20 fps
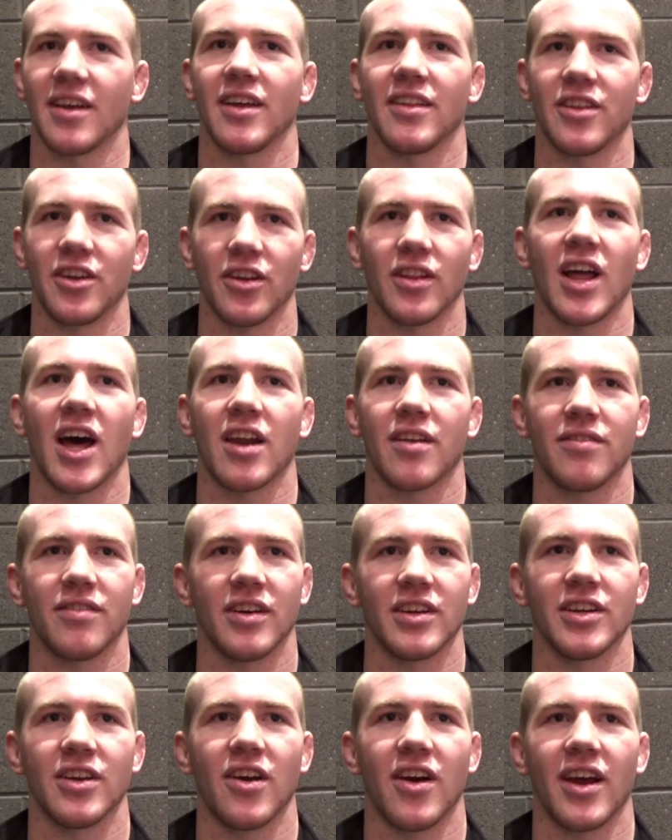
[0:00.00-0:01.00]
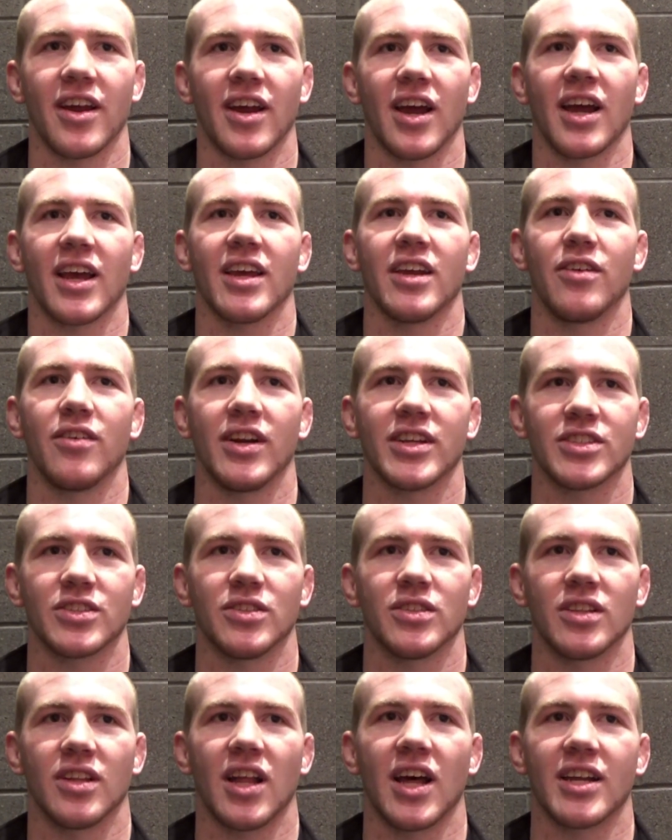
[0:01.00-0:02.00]
I, they're a lot of fun. You know, I, I, get to
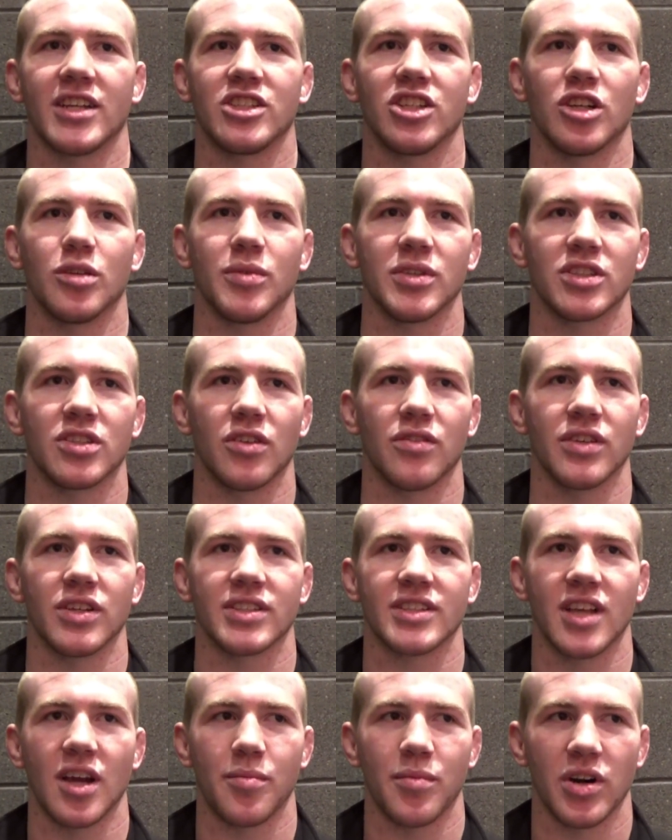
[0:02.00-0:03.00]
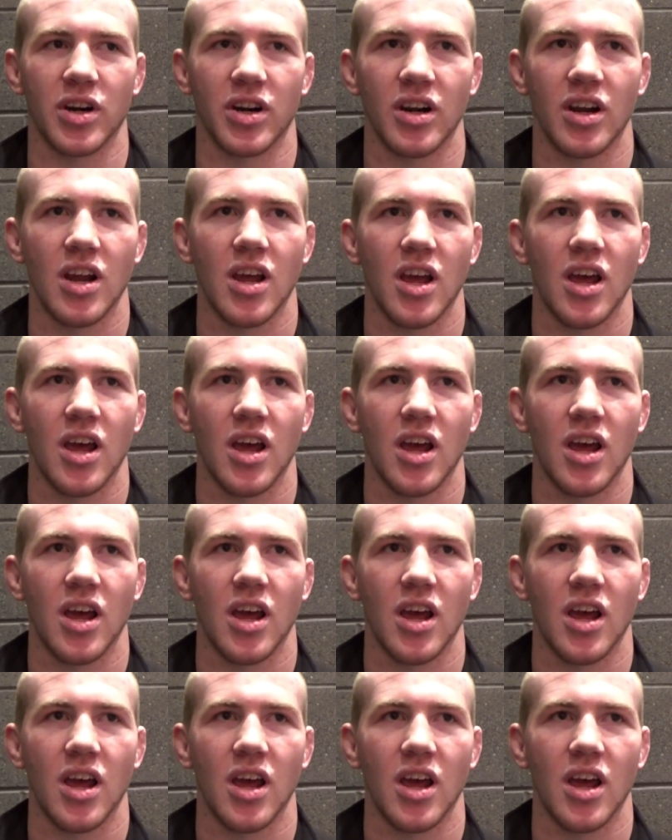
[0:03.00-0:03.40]
wrestle in a lot of tournaments over the summer,